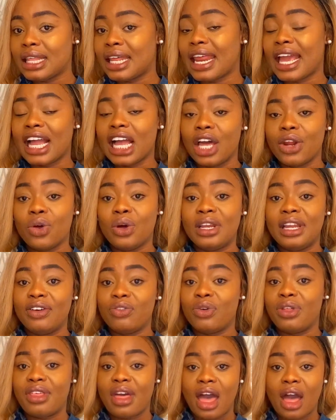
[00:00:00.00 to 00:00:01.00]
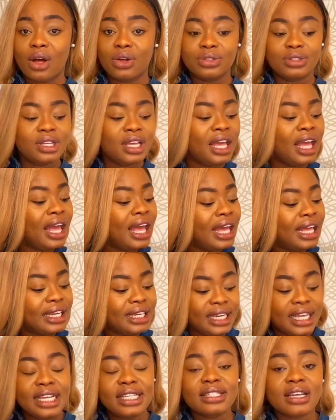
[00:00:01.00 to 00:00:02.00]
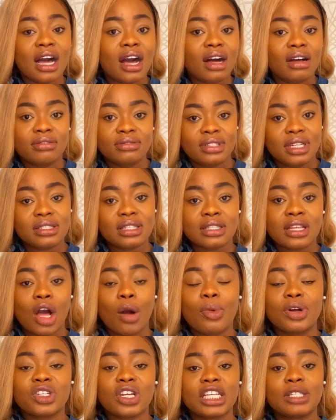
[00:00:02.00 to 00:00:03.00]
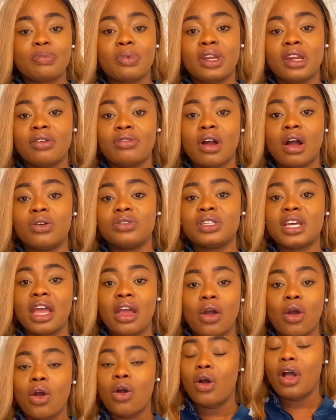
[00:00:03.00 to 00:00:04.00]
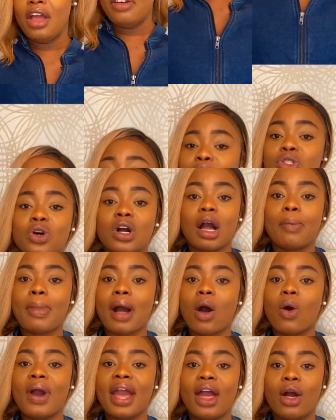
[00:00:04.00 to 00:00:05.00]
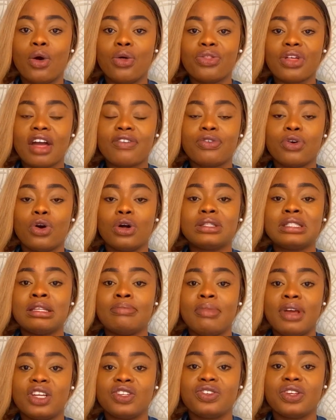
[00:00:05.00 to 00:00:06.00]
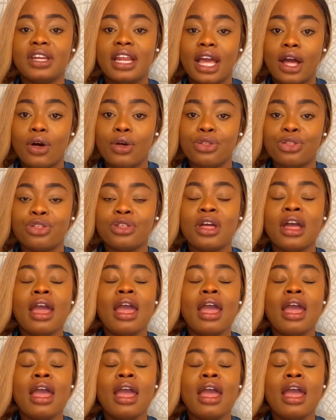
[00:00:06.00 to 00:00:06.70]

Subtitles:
I cannot live without, this is how much I spend around it. Now let me talk about health. I forgot to mention health.